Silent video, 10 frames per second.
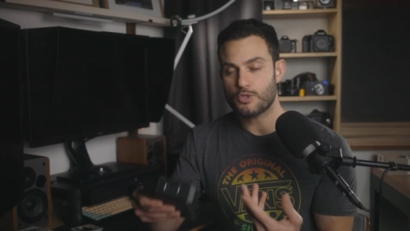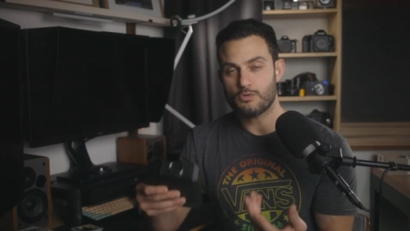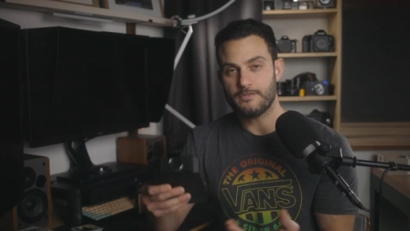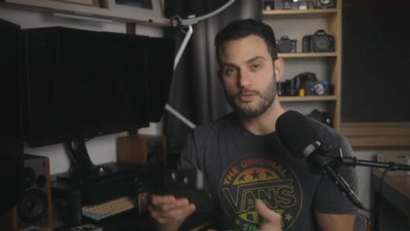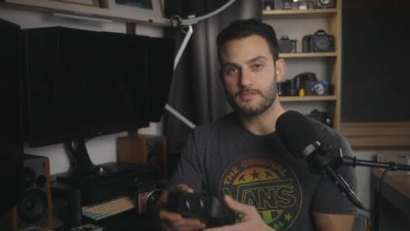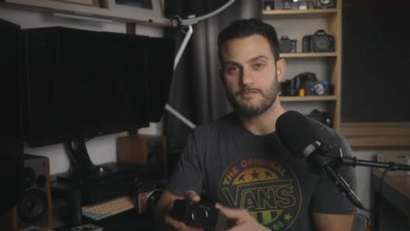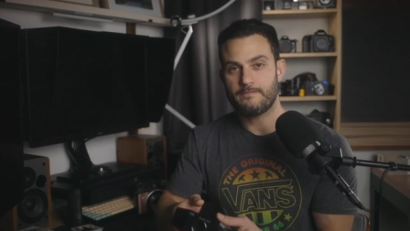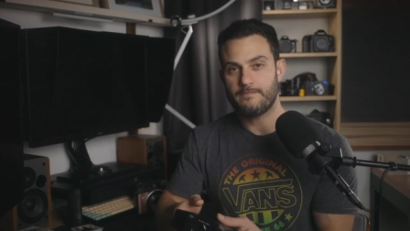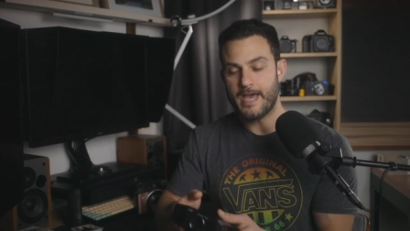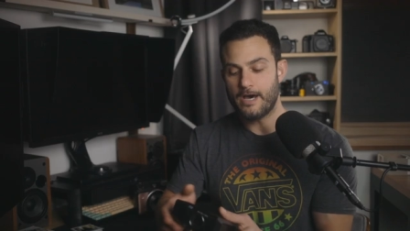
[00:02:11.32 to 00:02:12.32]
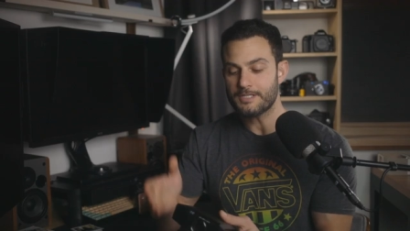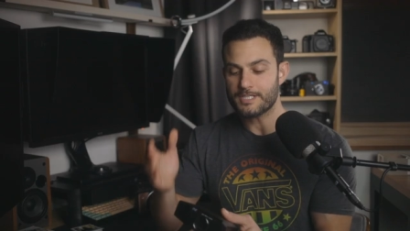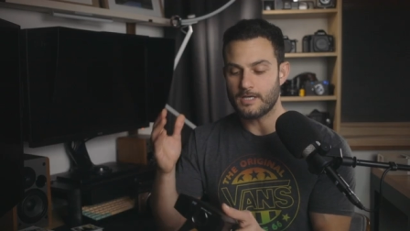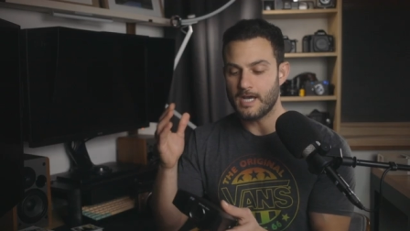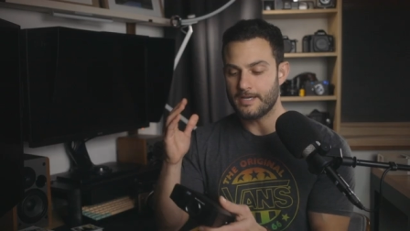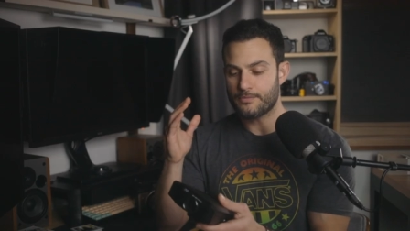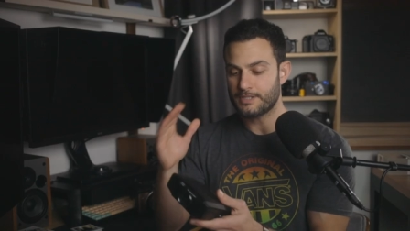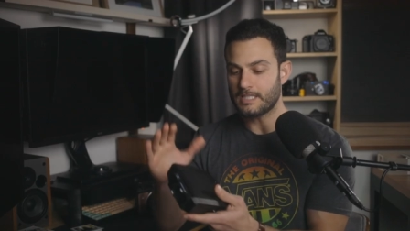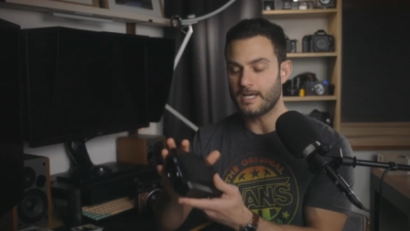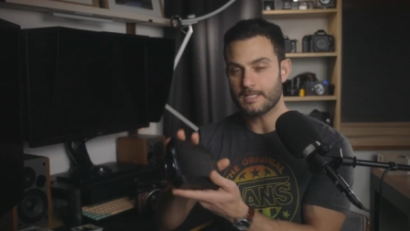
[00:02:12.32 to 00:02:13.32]
other reviewers found. I
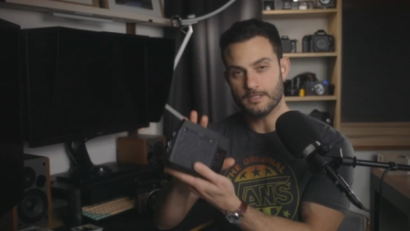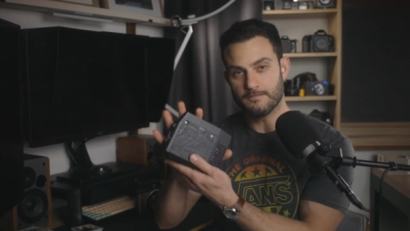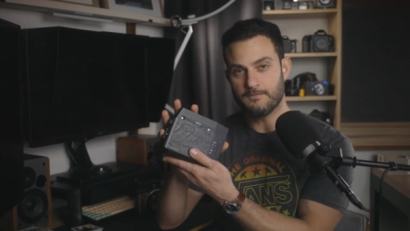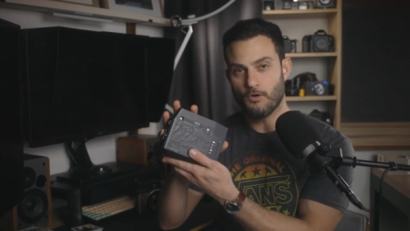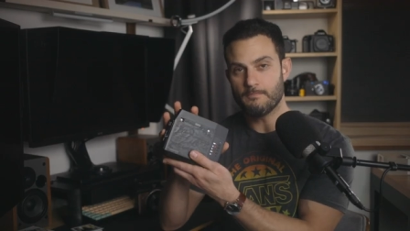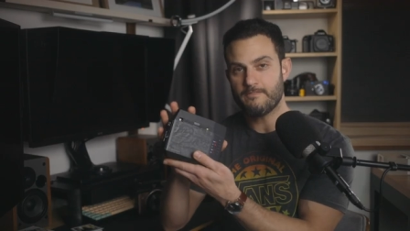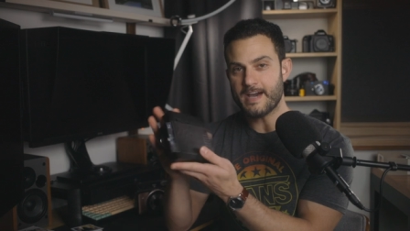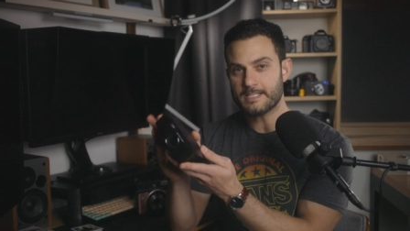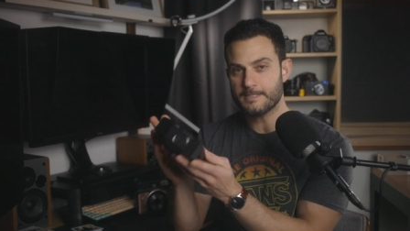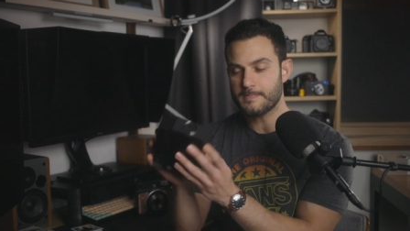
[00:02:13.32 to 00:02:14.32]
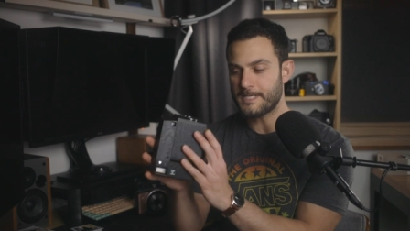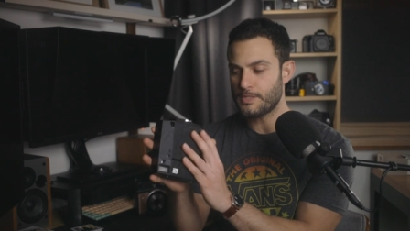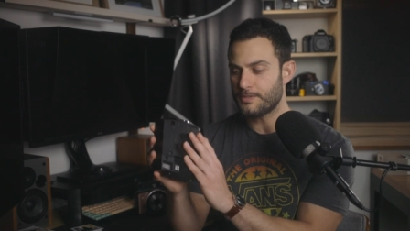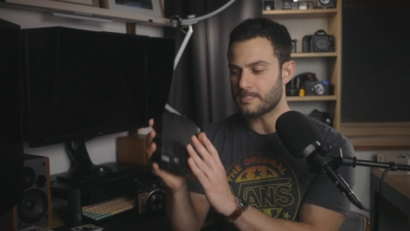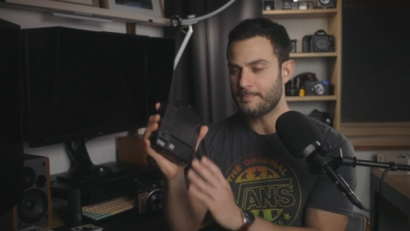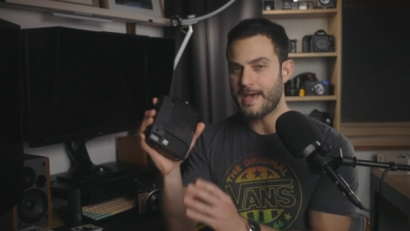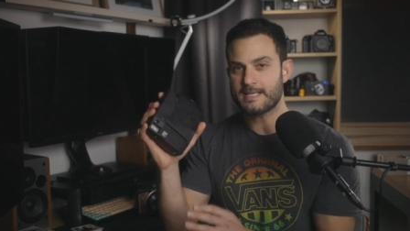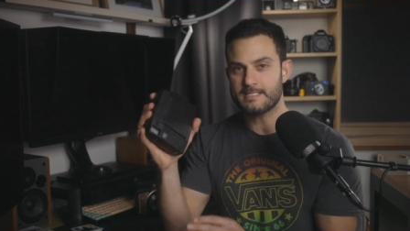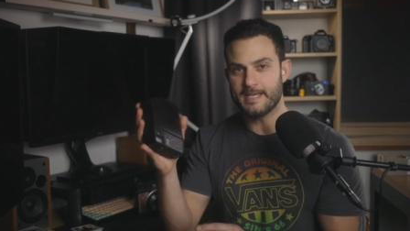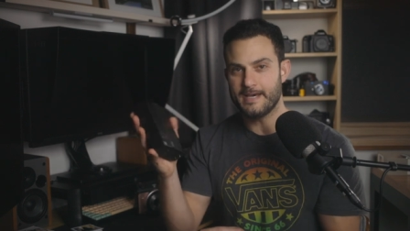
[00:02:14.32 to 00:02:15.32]
really like the form factor, especially when it's
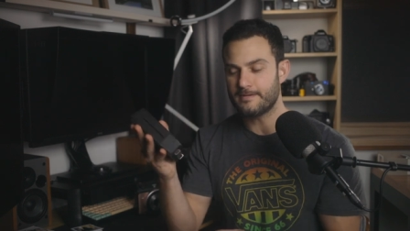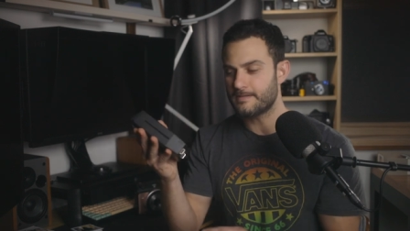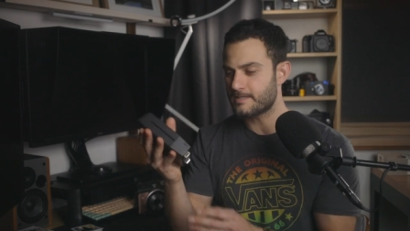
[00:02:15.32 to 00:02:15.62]
packed down.